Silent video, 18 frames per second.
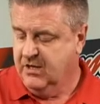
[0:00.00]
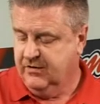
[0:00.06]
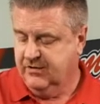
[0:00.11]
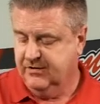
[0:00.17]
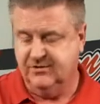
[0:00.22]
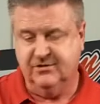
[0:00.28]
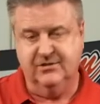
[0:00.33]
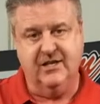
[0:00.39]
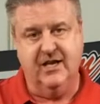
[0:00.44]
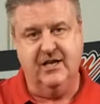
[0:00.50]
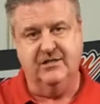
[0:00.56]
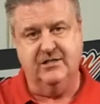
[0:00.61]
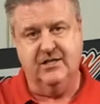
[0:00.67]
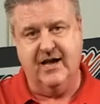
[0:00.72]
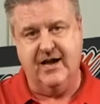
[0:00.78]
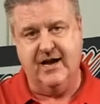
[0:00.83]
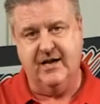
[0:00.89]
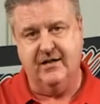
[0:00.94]
This is
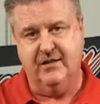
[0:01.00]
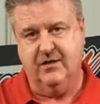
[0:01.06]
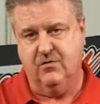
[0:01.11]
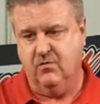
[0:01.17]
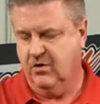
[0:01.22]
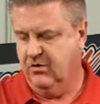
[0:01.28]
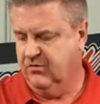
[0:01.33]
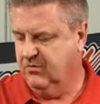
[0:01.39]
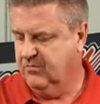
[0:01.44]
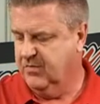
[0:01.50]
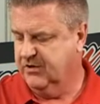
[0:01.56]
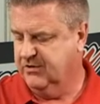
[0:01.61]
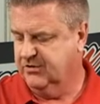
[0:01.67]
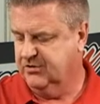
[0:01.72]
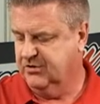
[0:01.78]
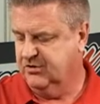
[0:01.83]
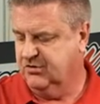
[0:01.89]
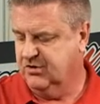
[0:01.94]
KTI, that we're the
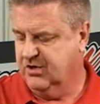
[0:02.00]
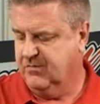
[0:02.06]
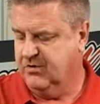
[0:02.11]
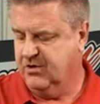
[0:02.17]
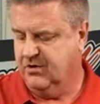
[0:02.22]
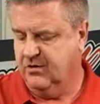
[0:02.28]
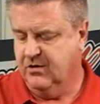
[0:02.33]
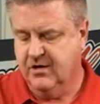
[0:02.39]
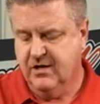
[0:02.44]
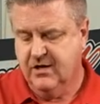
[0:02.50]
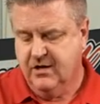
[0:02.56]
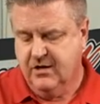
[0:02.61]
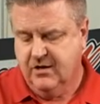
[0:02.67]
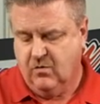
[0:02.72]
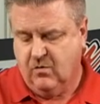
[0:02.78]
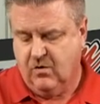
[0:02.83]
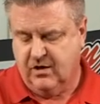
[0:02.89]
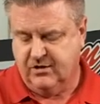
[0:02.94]
biggest distributor.
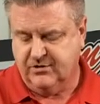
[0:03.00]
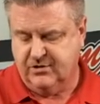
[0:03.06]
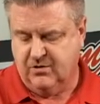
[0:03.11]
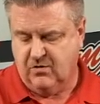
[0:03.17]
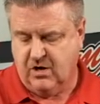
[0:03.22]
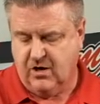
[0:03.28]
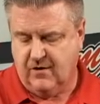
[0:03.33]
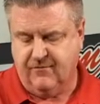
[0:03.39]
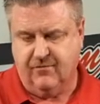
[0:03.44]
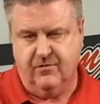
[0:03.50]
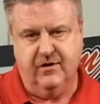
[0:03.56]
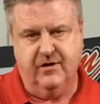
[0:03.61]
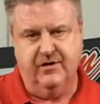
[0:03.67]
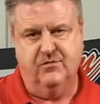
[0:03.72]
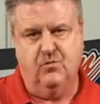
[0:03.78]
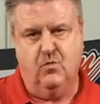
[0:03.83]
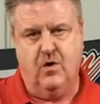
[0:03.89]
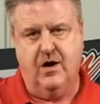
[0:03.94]
We also offer
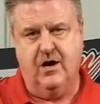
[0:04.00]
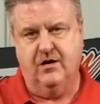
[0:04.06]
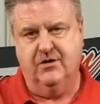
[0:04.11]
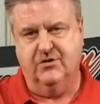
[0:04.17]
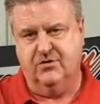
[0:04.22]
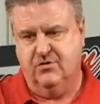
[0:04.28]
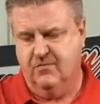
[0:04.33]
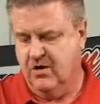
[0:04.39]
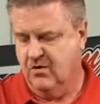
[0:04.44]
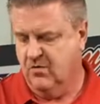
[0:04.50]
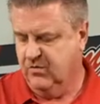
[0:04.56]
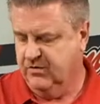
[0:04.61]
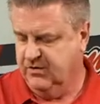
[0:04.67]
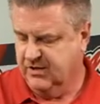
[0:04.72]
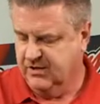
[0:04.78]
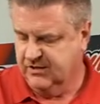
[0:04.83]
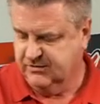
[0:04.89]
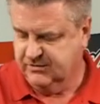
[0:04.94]
a wireless remote
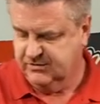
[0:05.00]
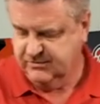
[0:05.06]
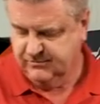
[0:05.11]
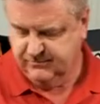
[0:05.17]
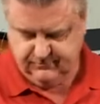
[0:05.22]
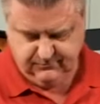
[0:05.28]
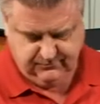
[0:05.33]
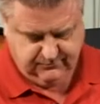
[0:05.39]
with these.